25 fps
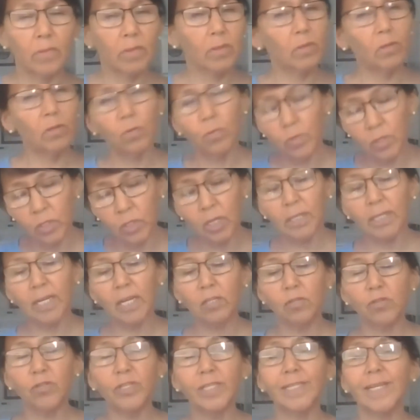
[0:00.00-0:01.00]
you would not
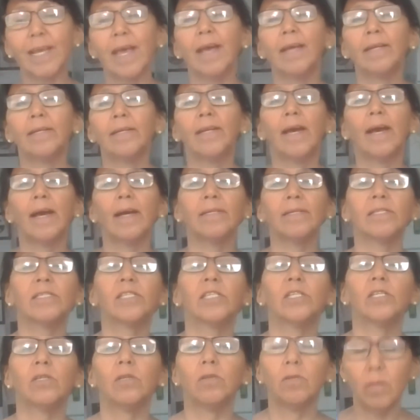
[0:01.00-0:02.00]
understand
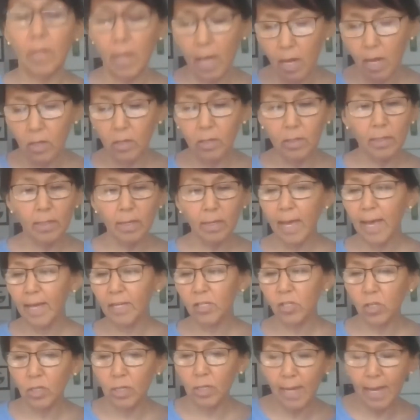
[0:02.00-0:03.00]
until I'll
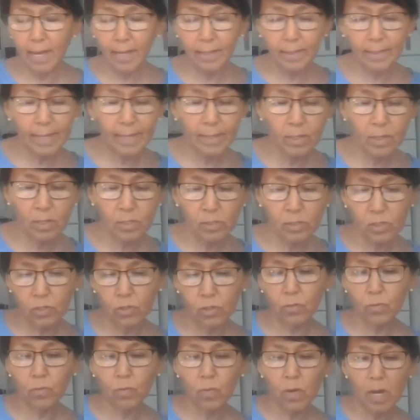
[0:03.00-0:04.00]
actually add that on
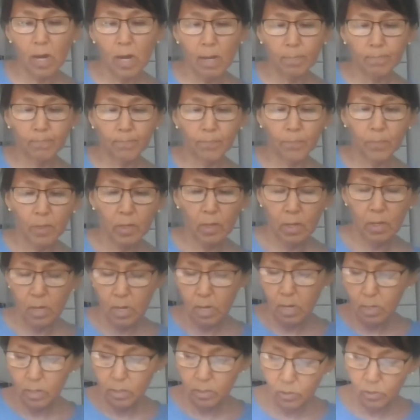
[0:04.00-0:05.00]
to
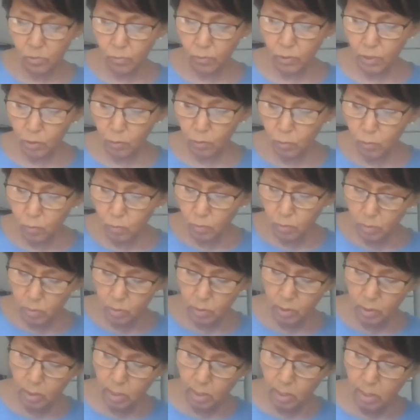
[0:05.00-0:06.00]
the
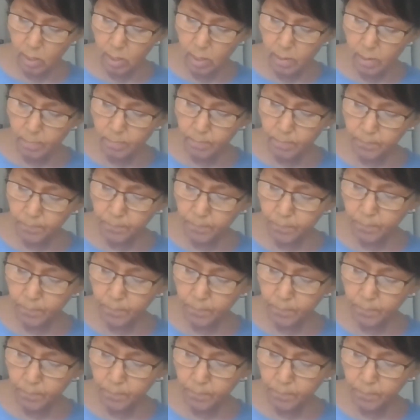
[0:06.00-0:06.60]
Google to